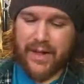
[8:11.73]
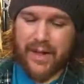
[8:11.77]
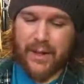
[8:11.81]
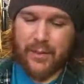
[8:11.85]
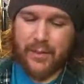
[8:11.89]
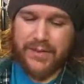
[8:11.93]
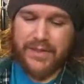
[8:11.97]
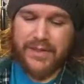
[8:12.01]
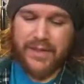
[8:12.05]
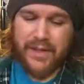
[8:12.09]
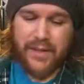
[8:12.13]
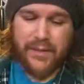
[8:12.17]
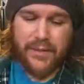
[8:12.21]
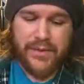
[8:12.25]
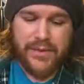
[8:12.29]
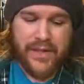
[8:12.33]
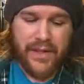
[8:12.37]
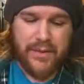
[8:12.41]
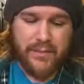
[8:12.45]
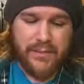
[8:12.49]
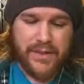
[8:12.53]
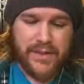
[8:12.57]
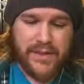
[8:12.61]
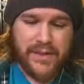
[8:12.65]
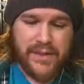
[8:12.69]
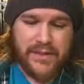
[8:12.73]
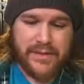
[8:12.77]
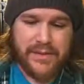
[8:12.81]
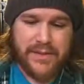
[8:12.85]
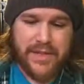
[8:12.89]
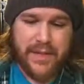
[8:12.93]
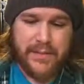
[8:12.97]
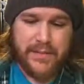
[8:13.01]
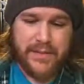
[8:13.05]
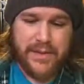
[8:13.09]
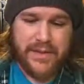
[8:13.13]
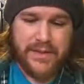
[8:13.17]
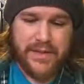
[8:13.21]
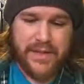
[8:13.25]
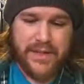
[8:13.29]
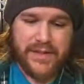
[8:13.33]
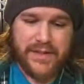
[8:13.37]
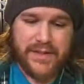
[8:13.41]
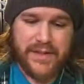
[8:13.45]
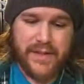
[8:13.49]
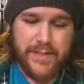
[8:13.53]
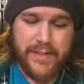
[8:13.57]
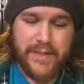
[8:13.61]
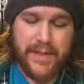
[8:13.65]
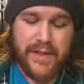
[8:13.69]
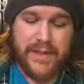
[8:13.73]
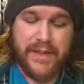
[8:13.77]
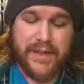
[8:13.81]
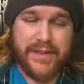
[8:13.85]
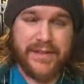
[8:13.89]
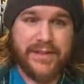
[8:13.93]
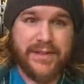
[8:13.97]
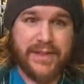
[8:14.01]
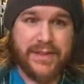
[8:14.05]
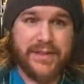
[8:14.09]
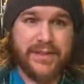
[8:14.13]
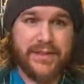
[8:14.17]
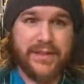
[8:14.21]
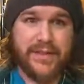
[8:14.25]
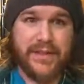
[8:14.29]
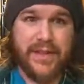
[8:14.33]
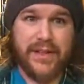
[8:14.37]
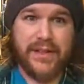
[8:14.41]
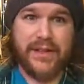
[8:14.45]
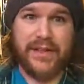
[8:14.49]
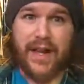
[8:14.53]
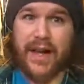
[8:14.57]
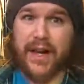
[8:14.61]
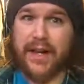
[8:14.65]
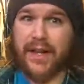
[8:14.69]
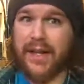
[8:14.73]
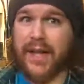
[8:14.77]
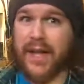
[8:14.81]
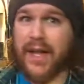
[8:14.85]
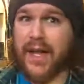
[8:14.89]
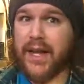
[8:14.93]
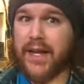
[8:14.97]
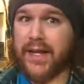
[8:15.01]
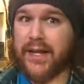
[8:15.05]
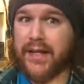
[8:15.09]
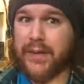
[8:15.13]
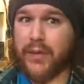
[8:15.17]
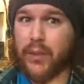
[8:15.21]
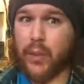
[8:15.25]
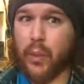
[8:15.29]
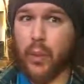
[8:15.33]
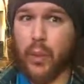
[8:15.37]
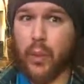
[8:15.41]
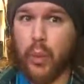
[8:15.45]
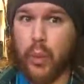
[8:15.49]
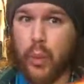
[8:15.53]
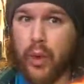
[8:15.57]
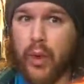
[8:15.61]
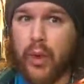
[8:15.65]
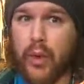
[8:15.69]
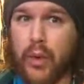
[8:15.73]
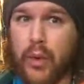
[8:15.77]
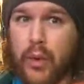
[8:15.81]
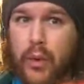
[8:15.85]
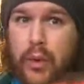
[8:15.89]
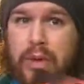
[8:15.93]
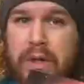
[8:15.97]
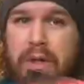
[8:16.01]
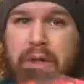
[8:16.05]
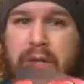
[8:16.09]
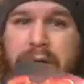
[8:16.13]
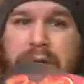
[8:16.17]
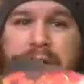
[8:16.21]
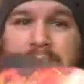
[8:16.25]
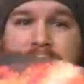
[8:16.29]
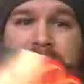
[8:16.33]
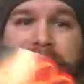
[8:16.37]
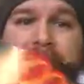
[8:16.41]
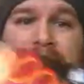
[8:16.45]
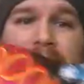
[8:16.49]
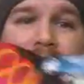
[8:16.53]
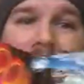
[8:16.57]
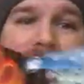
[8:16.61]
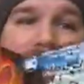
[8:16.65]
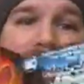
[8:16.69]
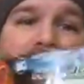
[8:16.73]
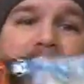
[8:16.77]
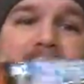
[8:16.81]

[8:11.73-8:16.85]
I won't tell you what Damian does. Damian does something that's kind of like, whoa. And